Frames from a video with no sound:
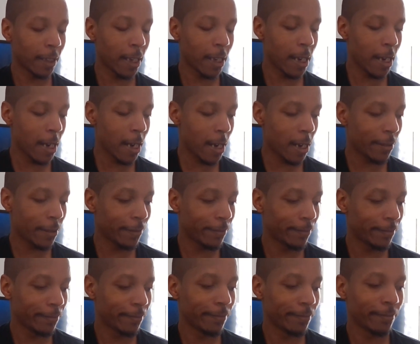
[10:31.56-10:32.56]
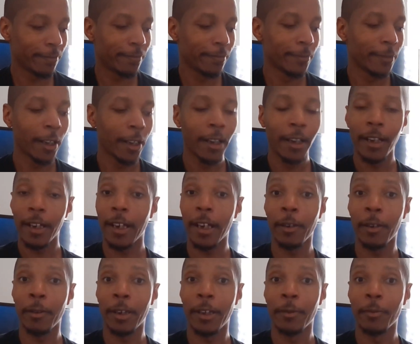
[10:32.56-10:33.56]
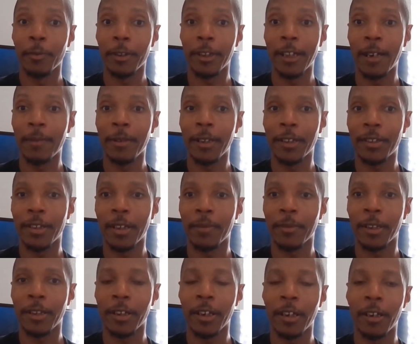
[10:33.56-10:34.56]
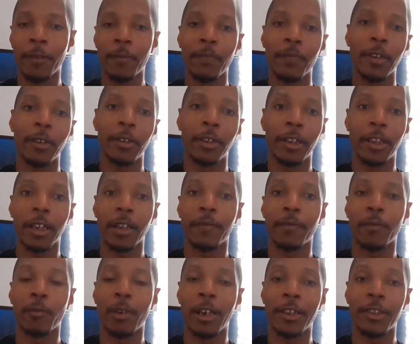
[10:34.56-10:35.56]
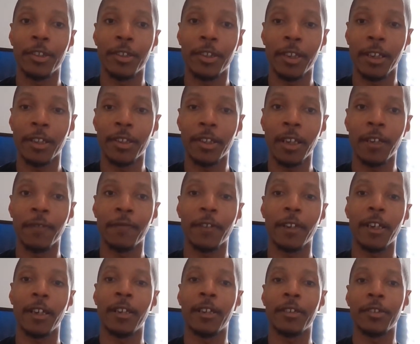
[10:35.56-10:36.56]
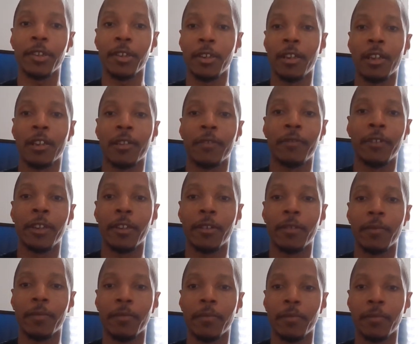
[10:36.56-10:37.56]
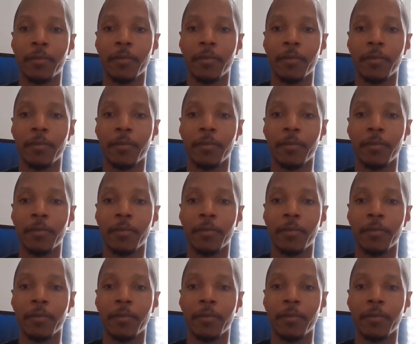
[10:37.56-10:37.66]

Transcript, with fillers: yeah. Anyway, that being said, I'm gonna go. I want to thank you for watching. Stay safe, and I'll see you in the next video.